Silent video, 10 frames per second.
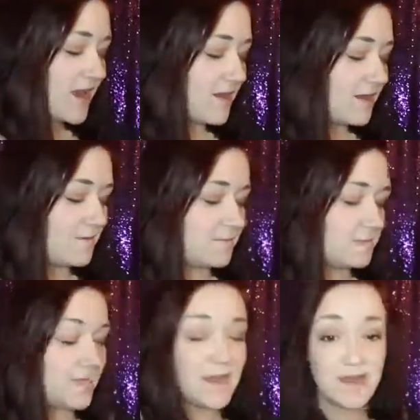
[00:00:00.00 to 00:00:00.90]

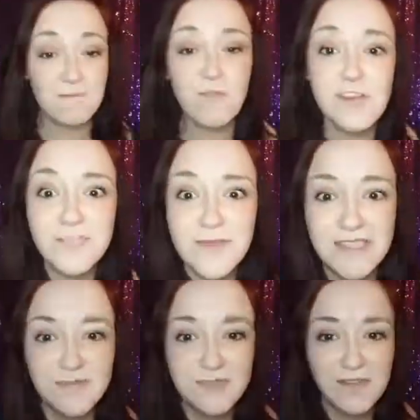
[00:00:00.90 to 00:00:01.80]
I'm forcing
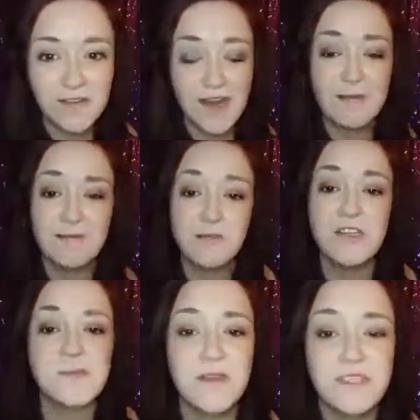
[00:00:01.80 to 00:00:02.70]
myself to do that. I'm
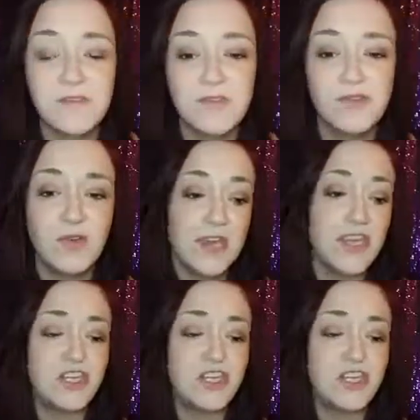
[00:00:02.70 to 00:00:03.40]
forcing myself to enjoy it.